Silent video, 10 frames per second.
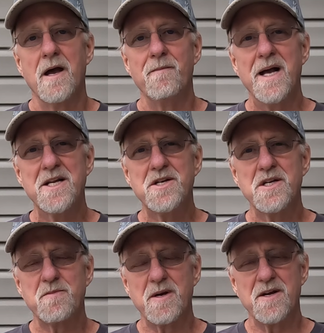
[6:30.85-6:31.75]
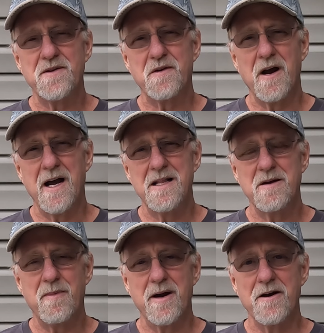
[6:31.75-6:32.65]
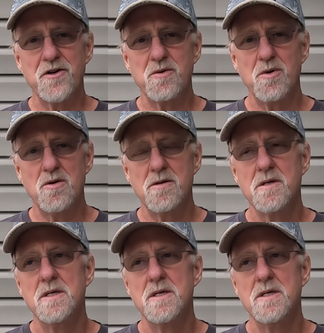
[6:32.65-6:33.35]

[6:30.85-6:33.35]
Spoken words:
I imagine it's because they're highly perishable